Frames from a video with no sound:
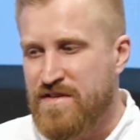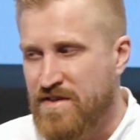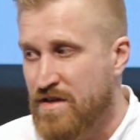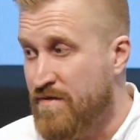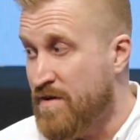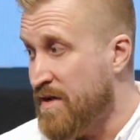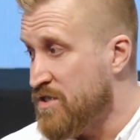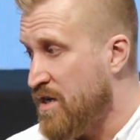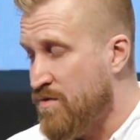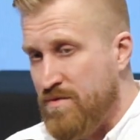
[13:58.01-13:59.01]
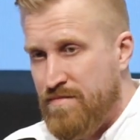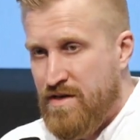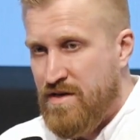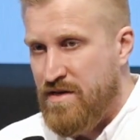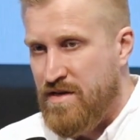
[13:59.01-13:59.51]
Thank you very much. I will
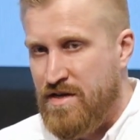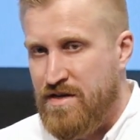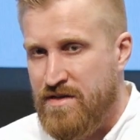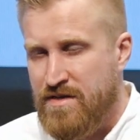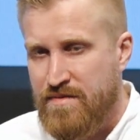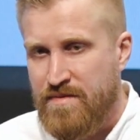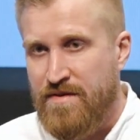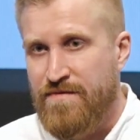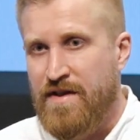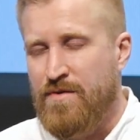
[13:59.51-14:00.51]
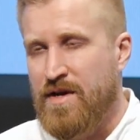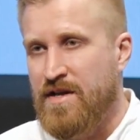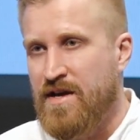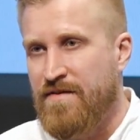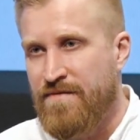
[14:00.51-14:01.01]
be here. If anybody
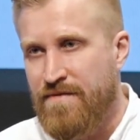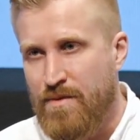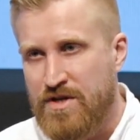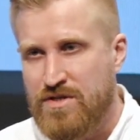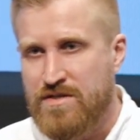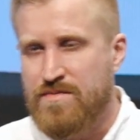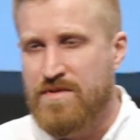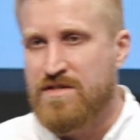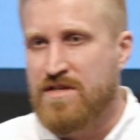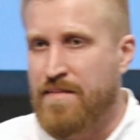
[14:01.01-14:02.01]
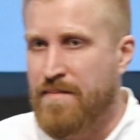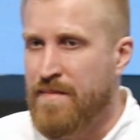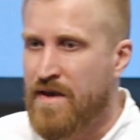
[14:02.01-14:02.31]
have questions, please come.